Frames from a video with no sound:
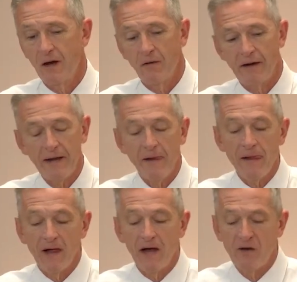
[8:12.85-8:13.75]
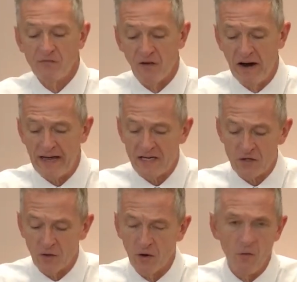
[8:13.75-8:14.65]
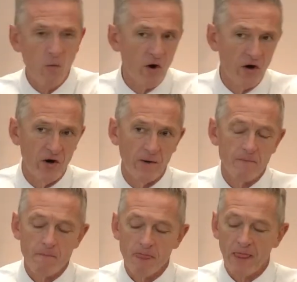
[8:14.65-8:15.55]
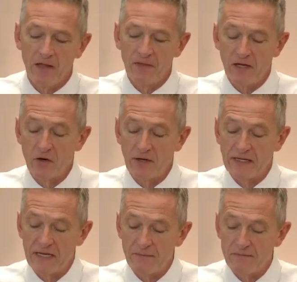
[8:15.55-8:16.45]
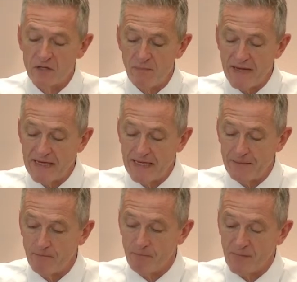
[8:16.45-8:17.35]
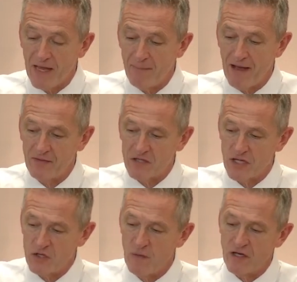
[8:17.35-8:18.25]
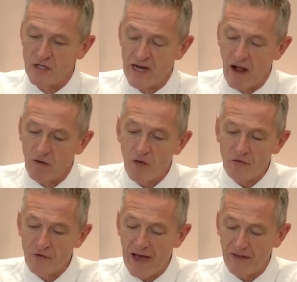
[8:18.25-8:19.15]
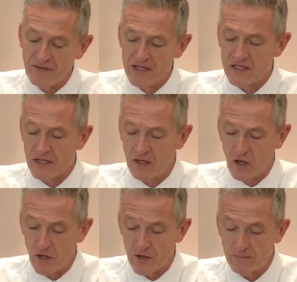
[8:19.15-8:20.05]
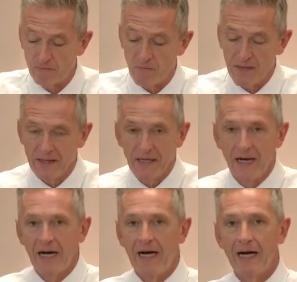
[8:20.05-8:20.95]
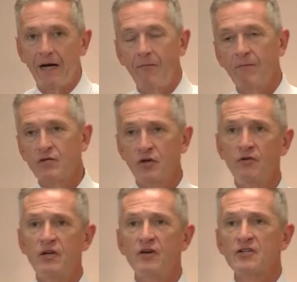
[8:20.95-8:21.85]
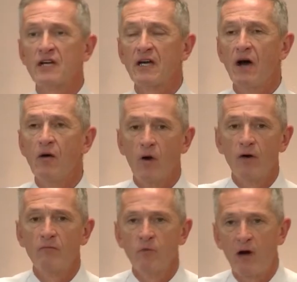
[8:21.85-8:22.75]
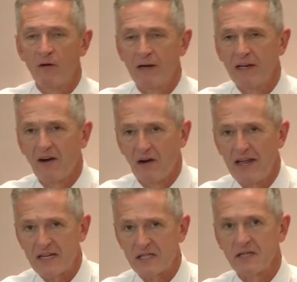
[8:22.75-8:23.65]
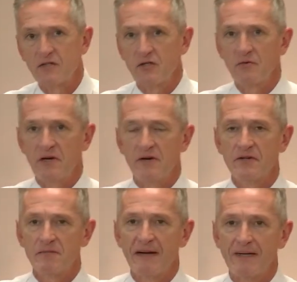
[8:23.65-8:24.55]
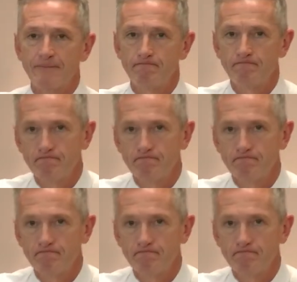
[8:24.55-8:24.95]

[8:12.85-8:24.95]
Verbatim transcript: All right? A phrase or a word that you're to keep speaking about the situation. Now, I'll go through how this occurred. Uh, two years ago, or well, a little less than two years, about